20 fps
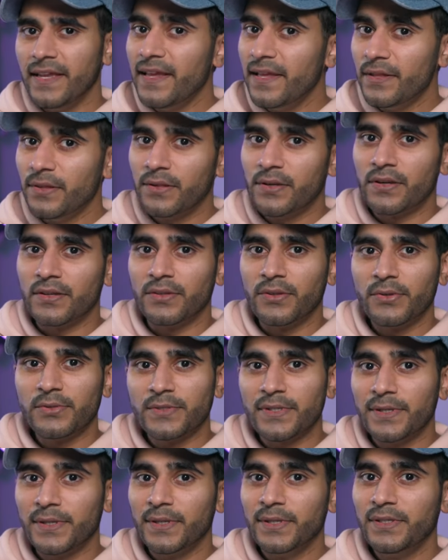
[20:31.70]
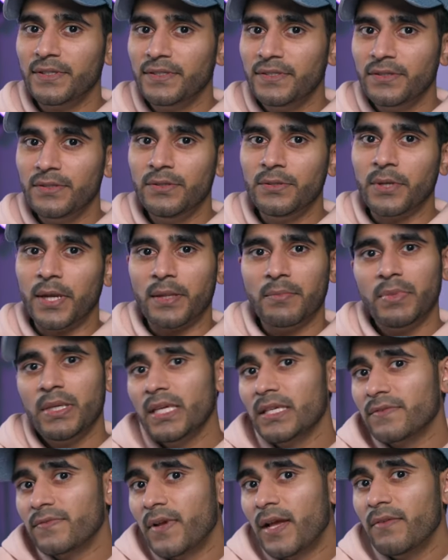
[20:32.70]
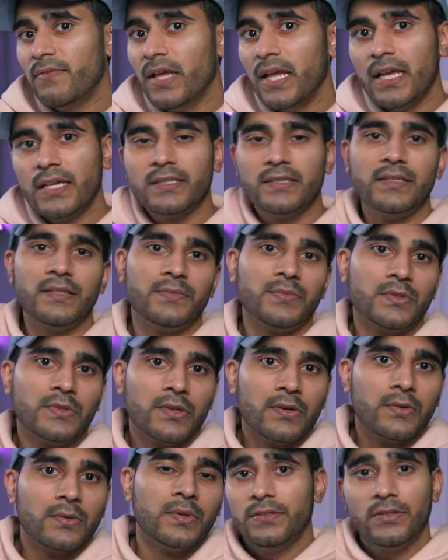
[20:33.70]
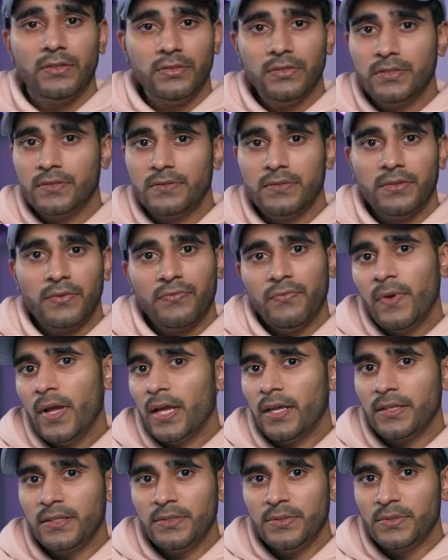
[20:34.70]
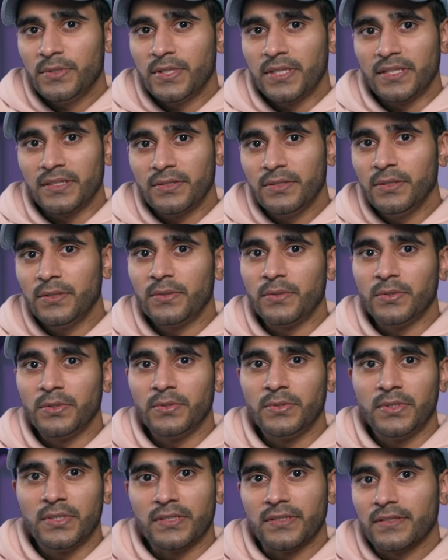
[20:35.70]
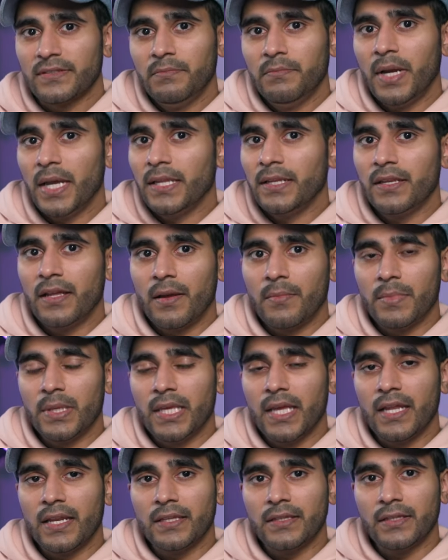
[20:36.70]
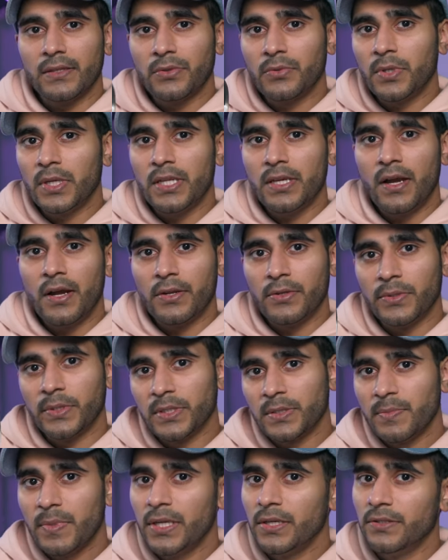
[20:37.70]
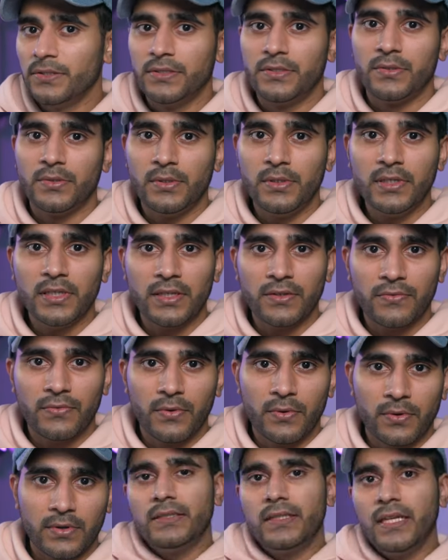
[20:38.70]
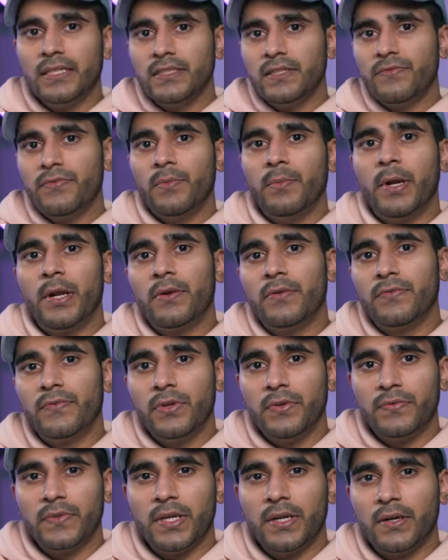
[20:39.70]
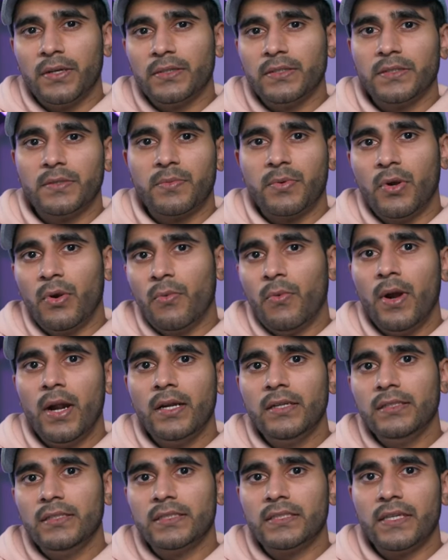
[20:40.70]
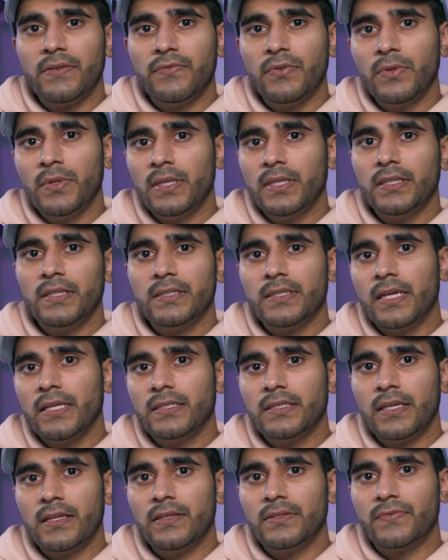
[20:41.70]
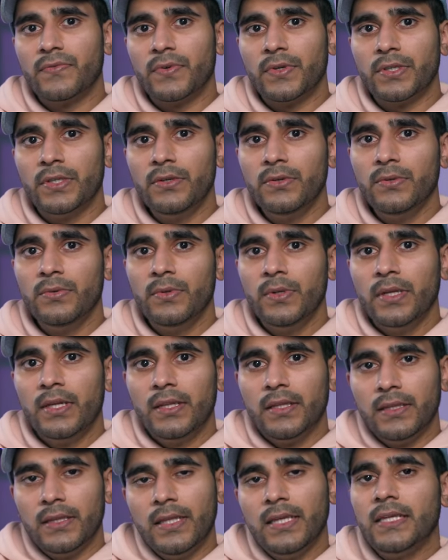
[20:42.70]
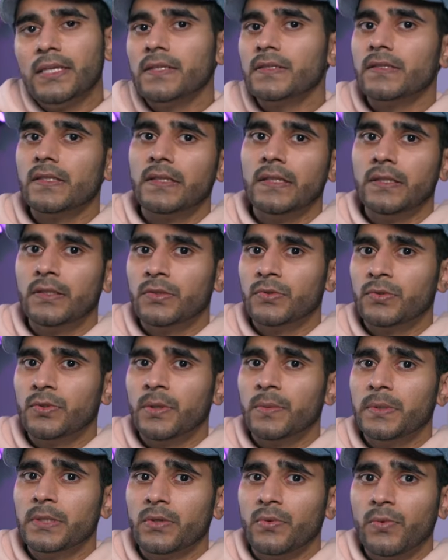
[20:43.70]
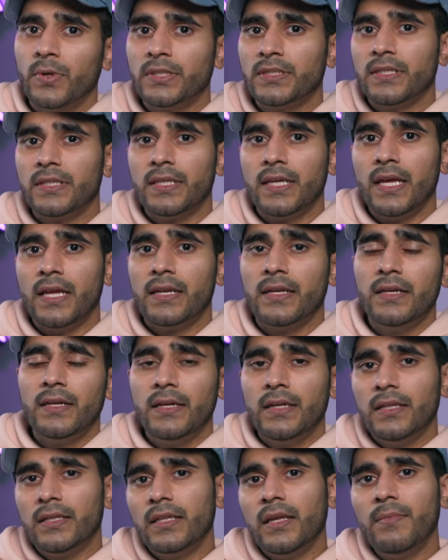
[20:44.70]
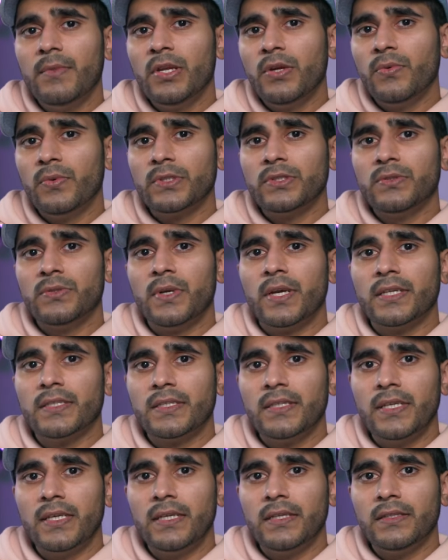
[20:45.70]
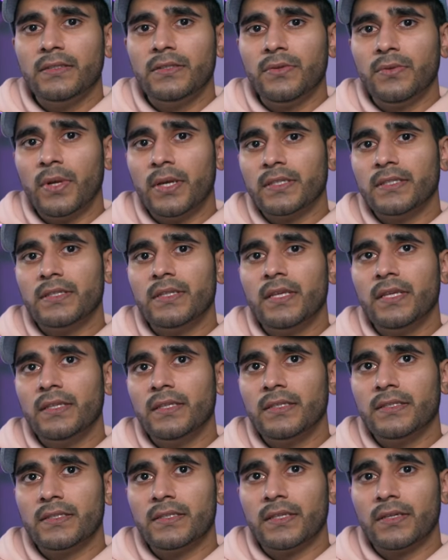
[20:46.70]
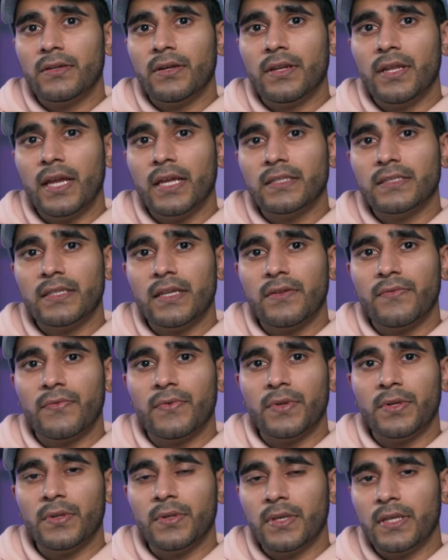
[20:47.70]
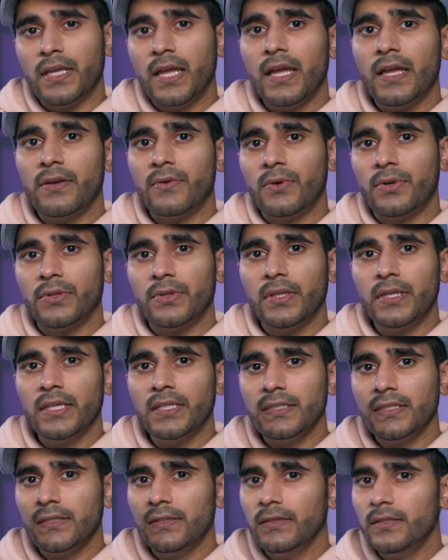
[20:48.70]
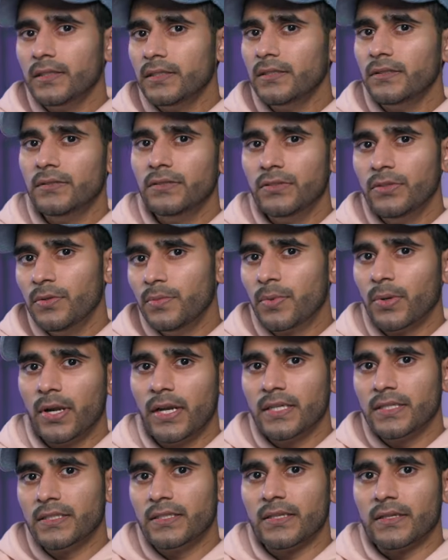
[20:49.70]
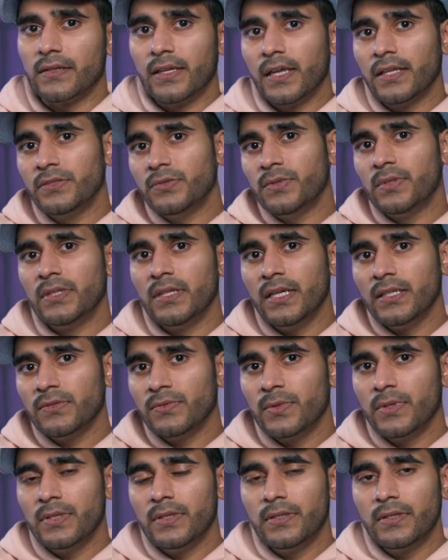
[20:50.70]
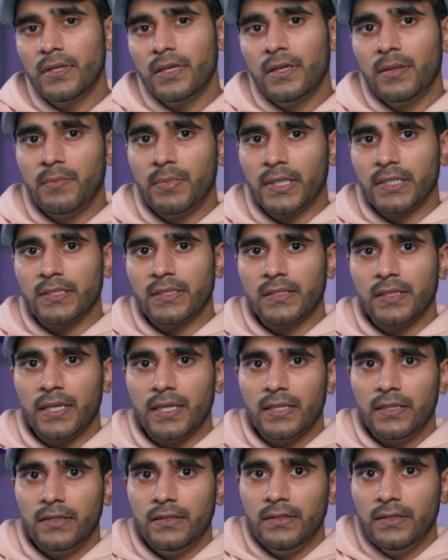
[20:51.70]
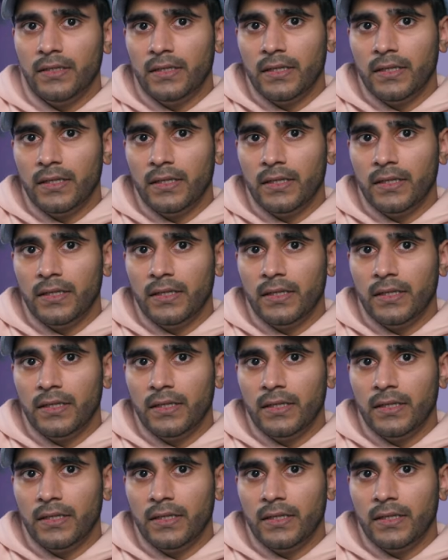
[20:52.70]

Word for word: either. Those are good too, and PS5 has them, so you're, you're fine using it too. You just might not be getting the 3D audio experience you're looking for. That's it for my review of the Arctis Pro Wireless. If you think this headset is for you, link is in the description. Once again, let me me know what you guys think. Do you guys think this is a good headset for you to get or you think it's a little too pricey? Catch you in the next one. Picsoleated